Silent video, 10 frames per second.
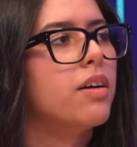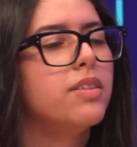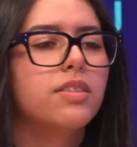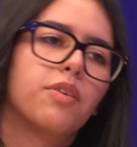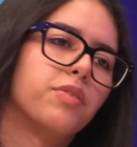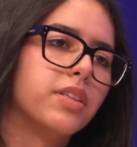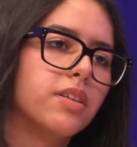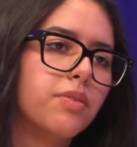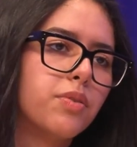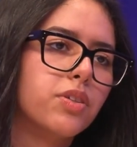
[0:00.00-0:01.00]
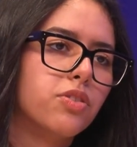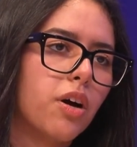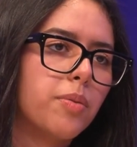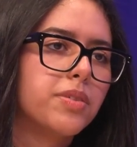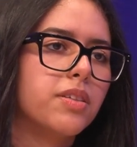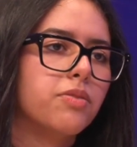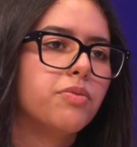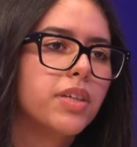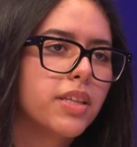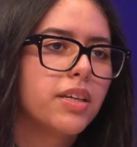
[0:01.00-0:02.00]
discovering the different jobs and
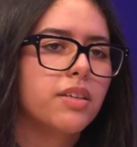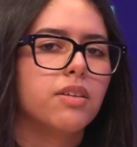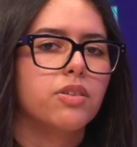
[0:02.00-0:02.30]
really